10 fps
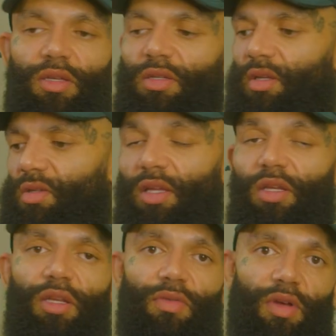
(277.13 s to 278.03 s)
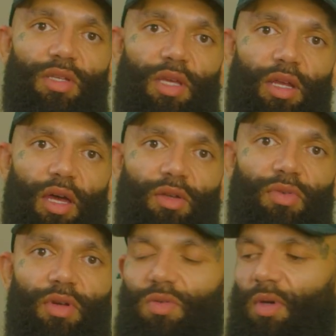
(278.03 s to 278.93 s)
isn't it? And you need a very steady hand
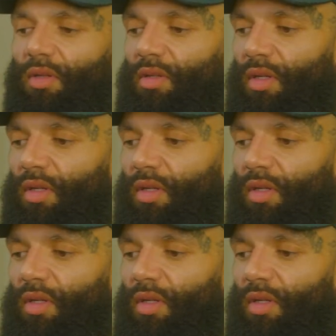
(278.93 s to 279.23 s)
for it as well.